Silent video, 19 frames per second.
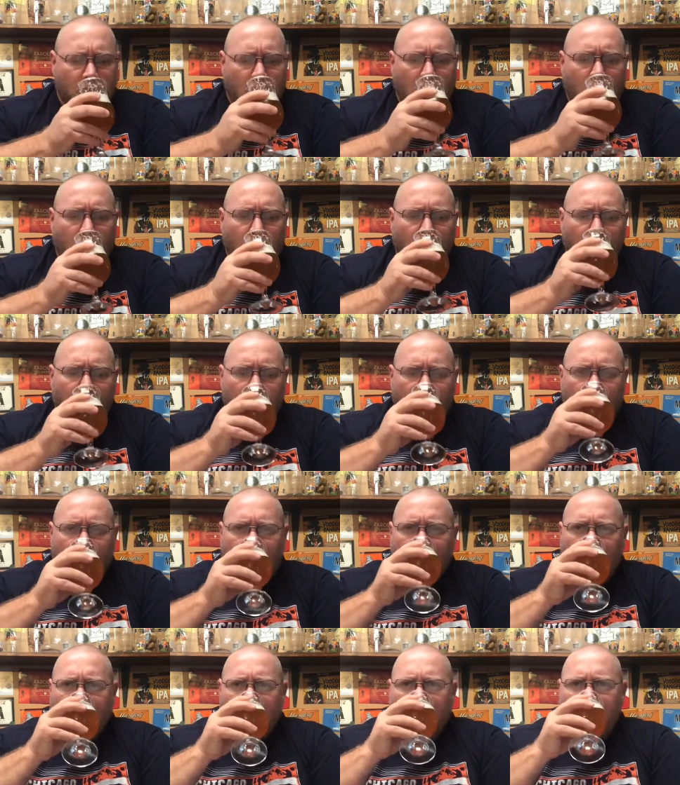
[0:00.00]

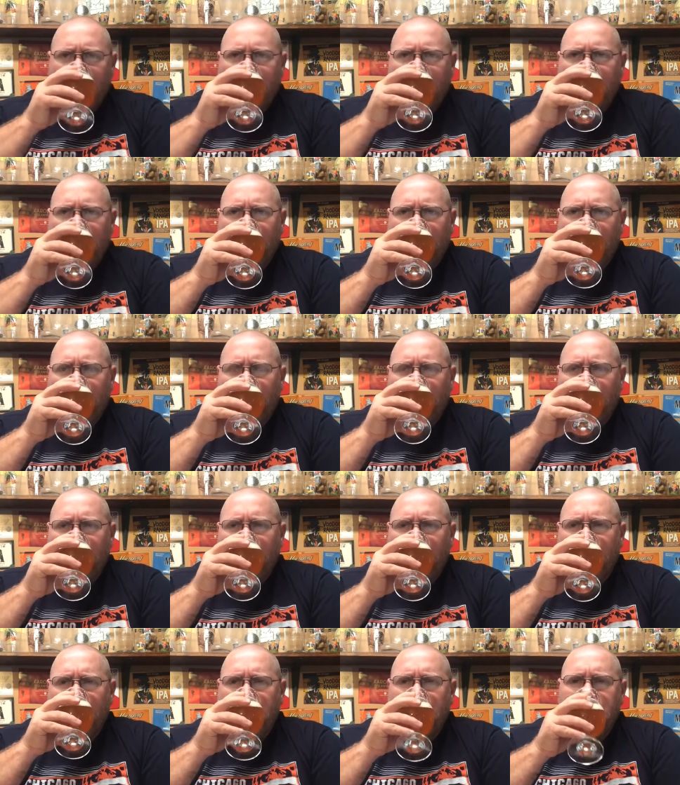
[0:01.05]

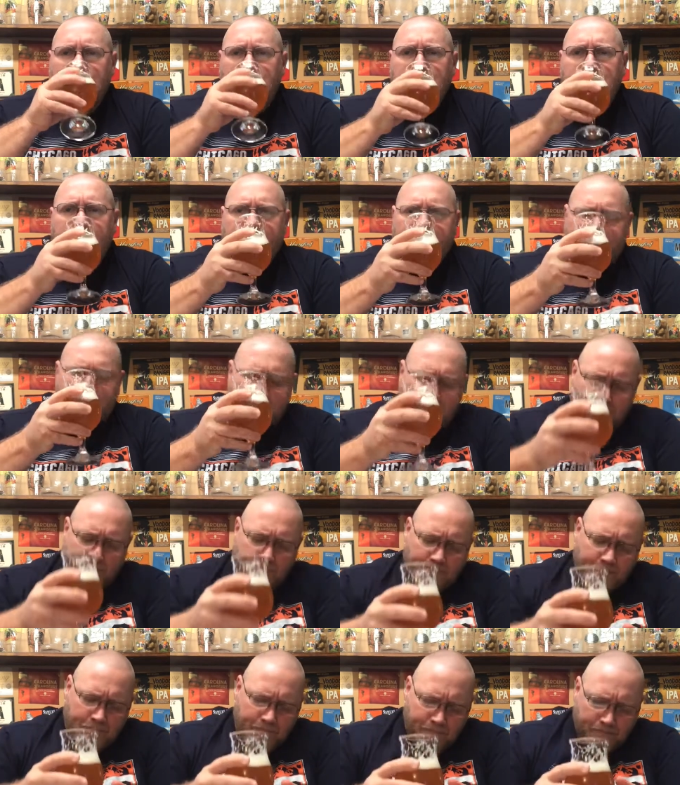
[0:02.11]

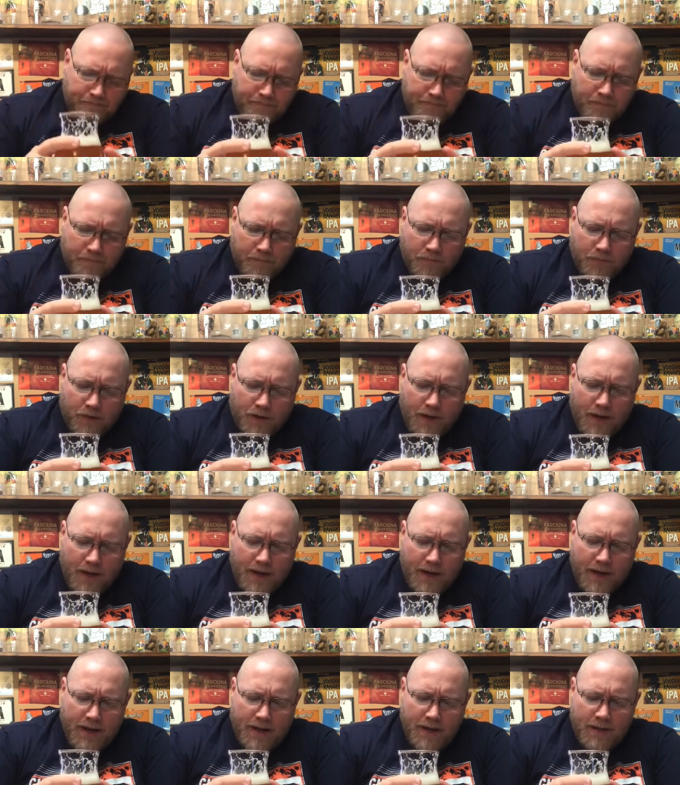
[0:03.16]

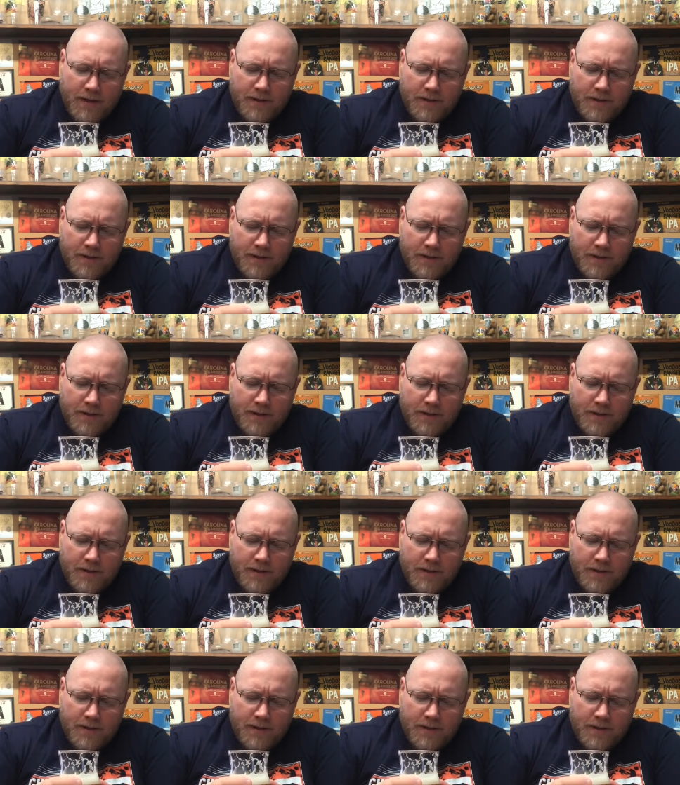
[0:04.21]
(silence)